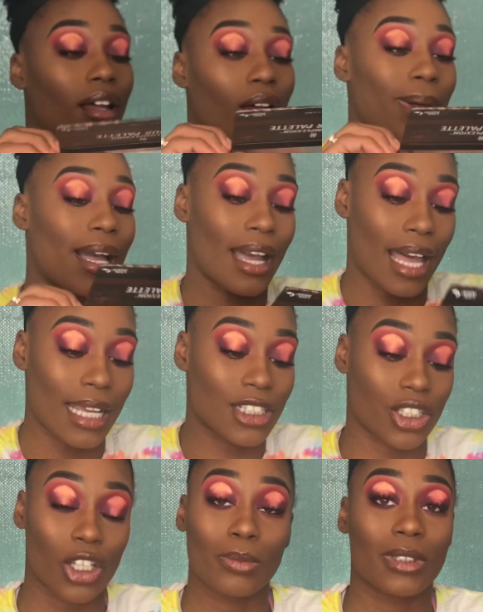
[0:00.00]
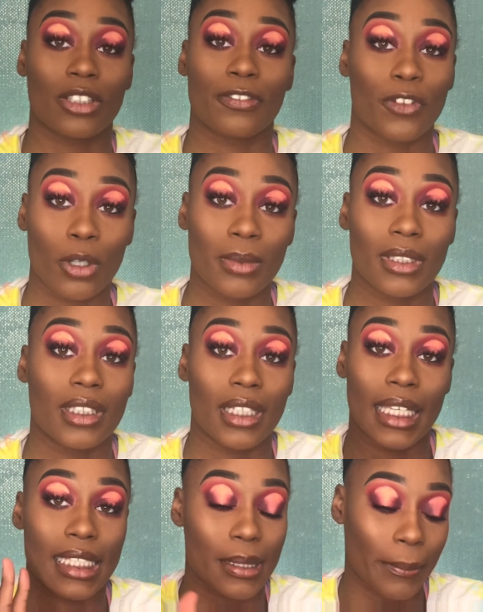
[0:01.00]
Oh my god, I just hope that the formula
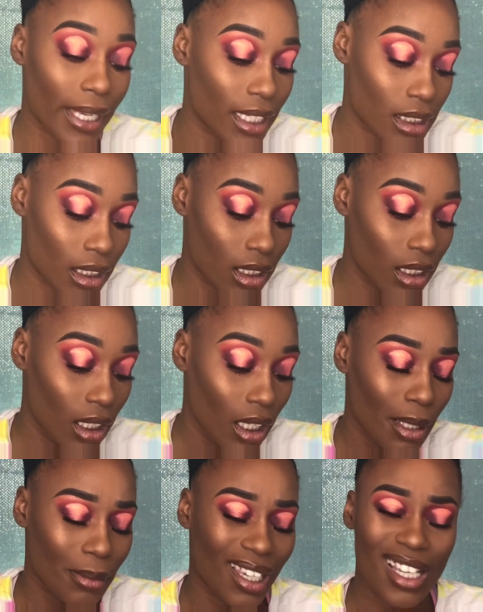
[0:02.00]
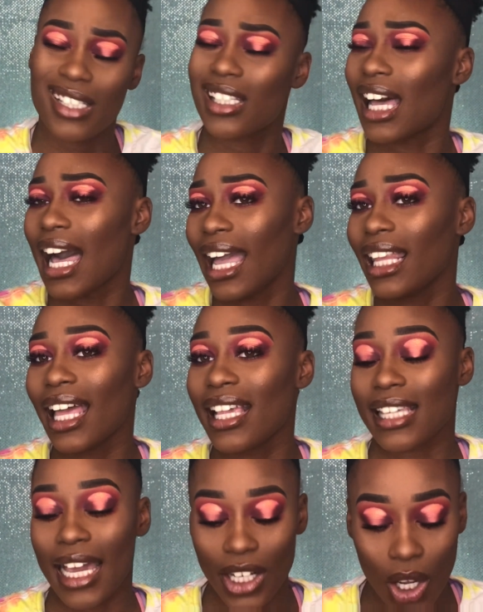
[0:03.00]
is amazing because the
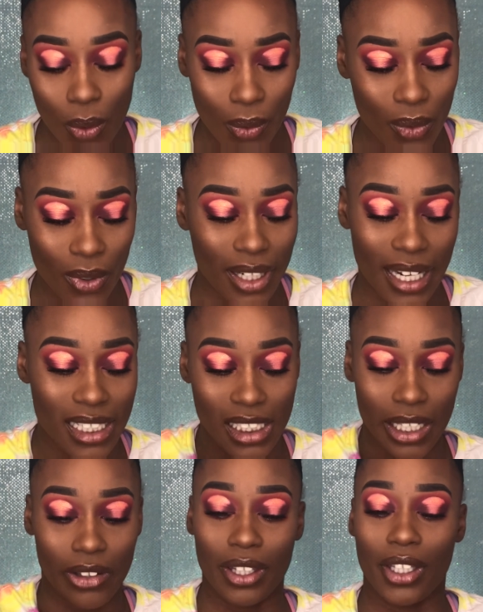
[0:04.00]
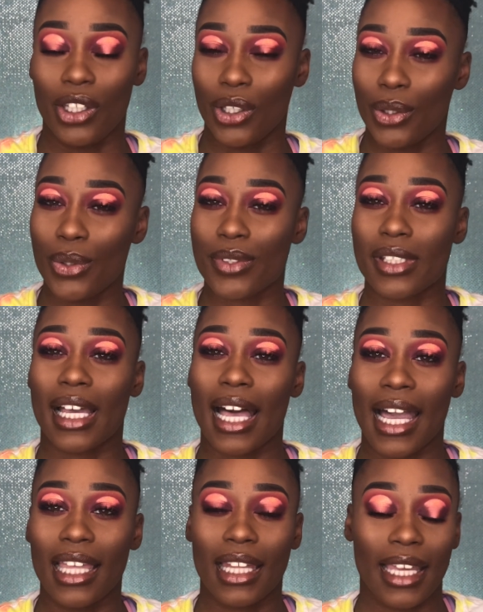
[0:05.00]
highlights, I don't necessarily use the
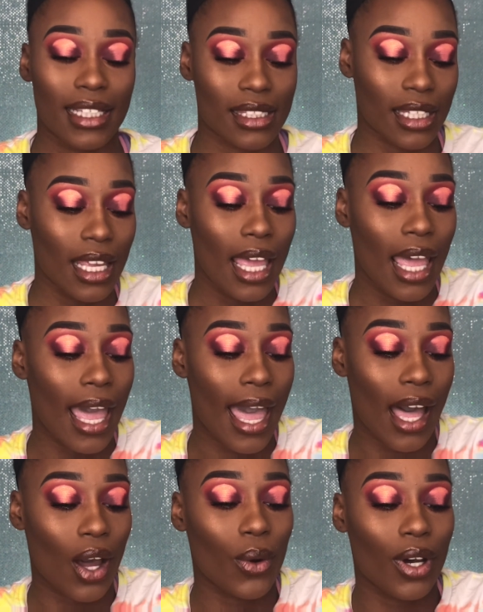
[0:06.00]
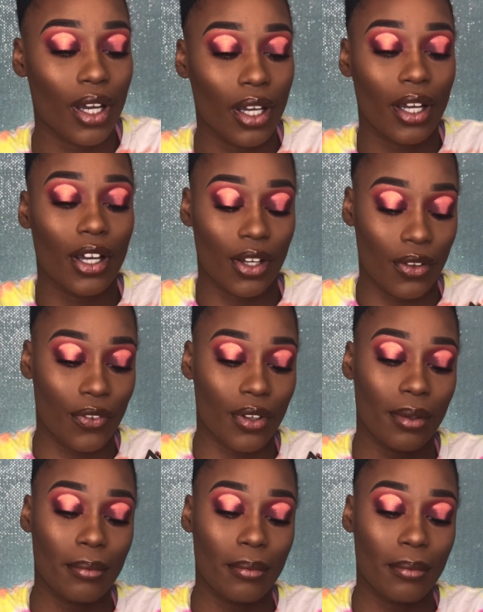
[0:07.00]
highlights out of